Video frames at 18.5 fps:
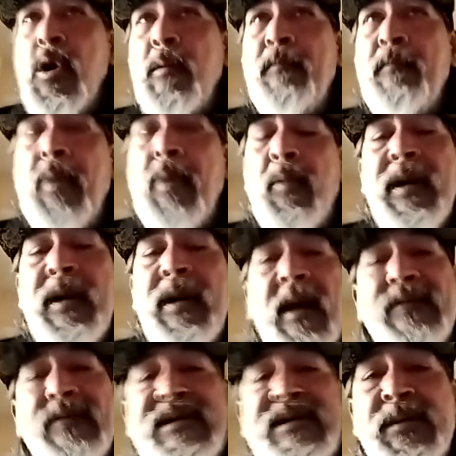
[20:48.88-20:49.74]
but we
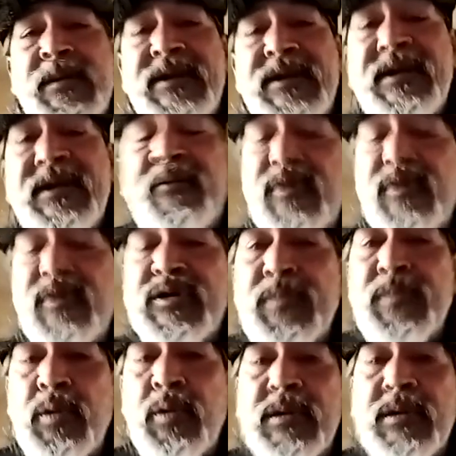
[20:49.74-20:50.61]
have so many different
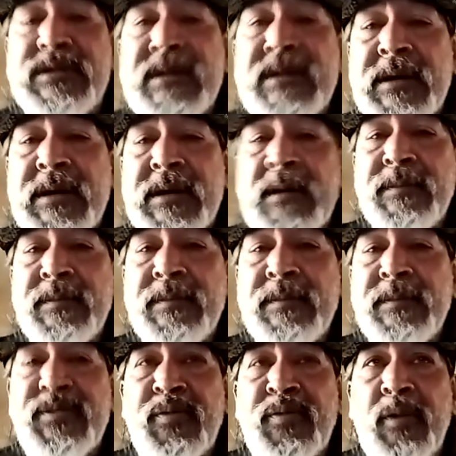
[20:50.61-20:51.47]
supports that comes
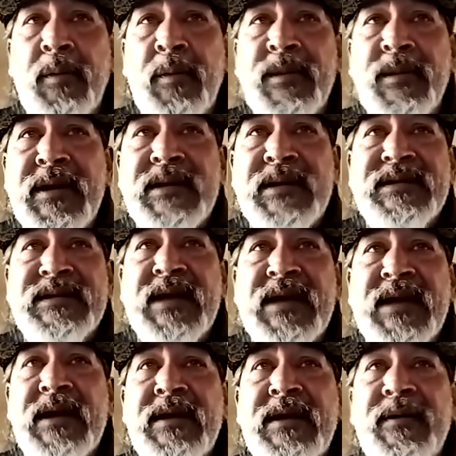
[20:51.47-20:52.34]
from the
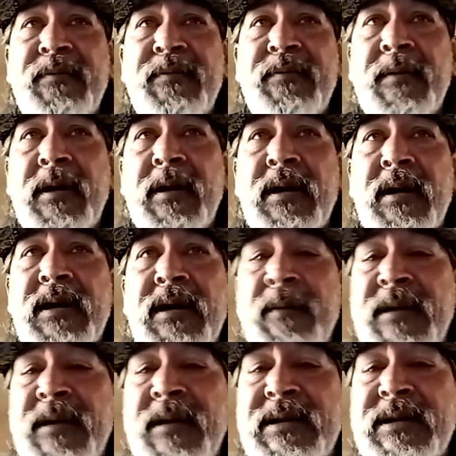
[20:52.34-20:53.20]
executive
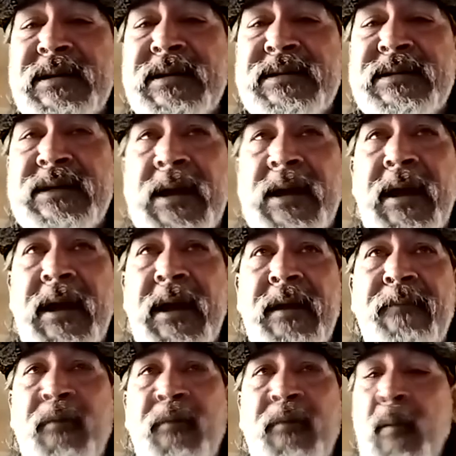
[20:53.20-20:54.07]
committees
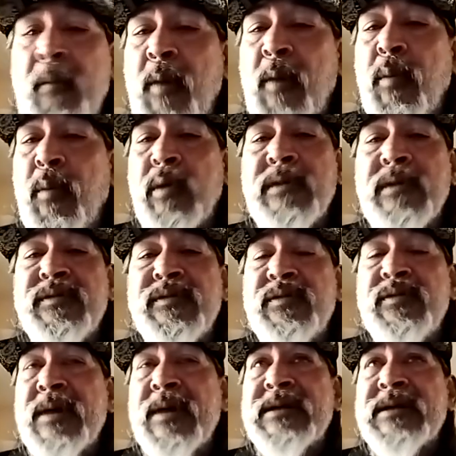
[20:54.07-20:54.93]
and from our board of
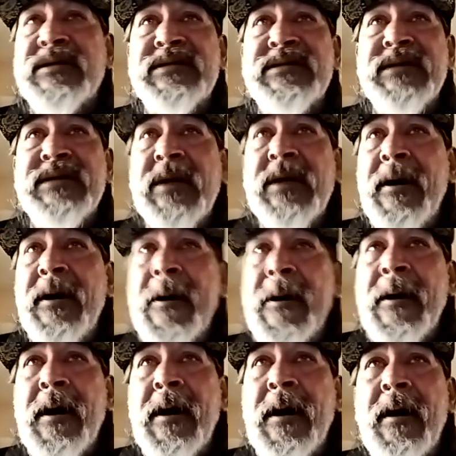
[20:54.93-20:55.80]
directors
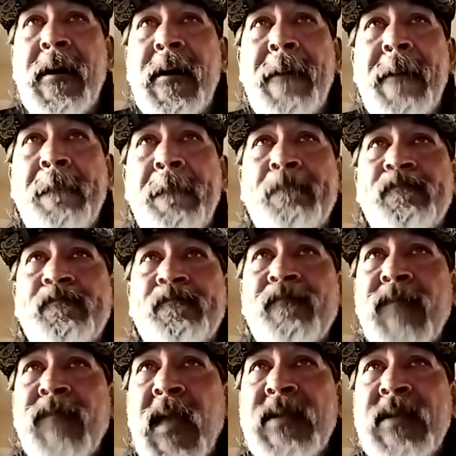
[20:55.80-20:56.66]
um,
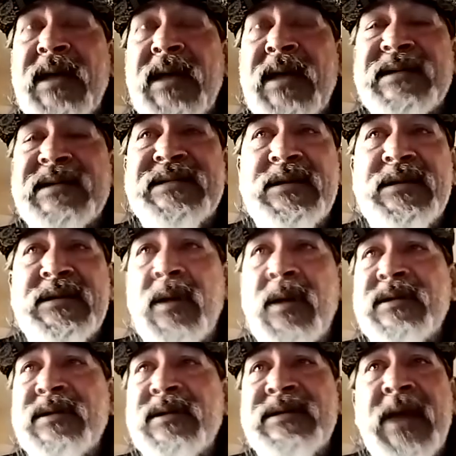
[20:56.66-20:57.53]
that sit
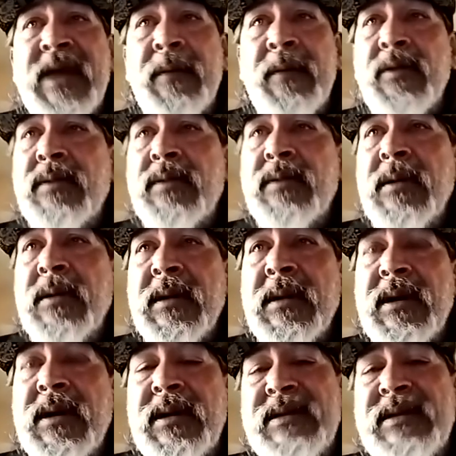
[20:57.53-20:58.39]
around the table.
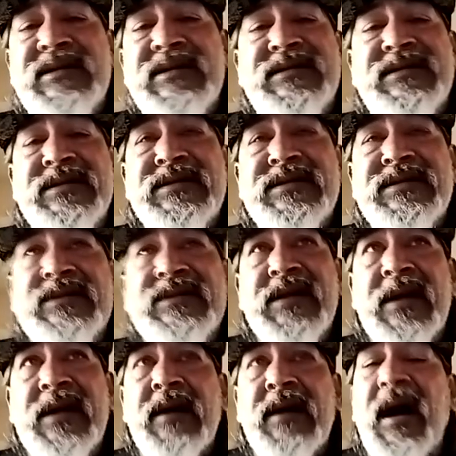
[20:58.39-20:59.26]
It is just
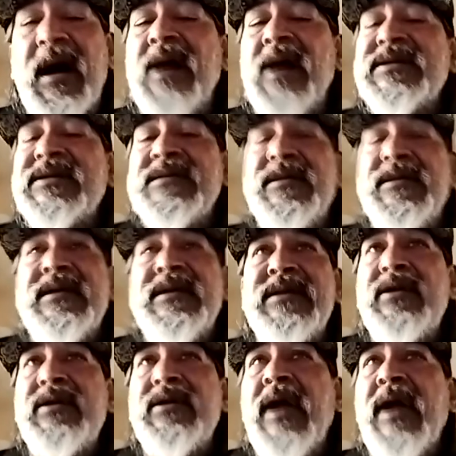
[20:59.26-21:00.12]
like awesome that
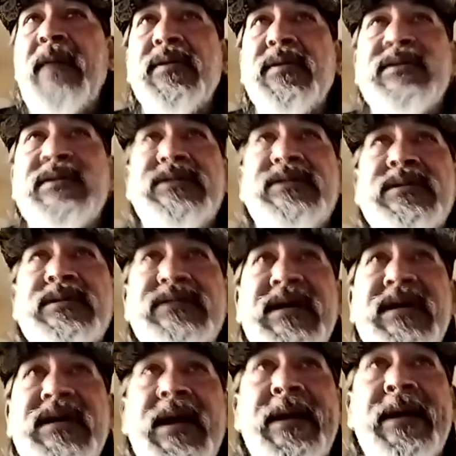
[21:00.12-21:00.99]
they're able to
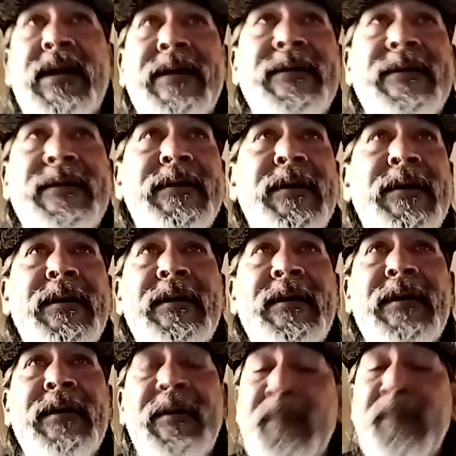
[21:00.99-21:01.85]
say,
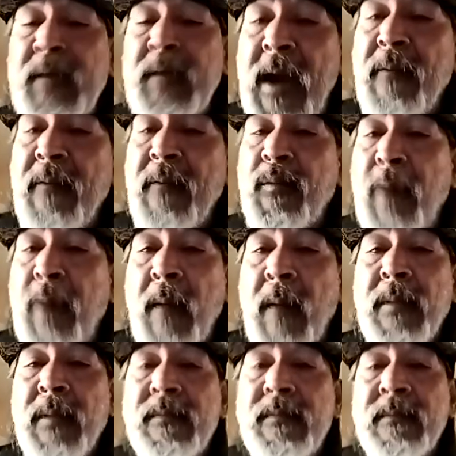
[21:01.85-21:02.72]
if you have a
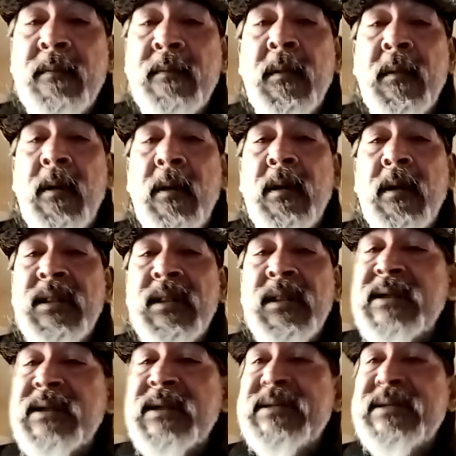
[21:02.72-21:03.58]
problem,
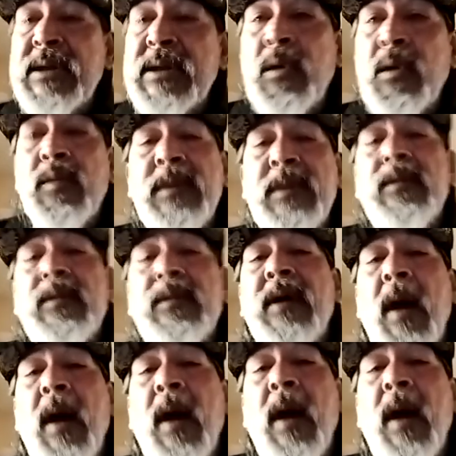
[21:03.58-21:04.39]
let us know. We will help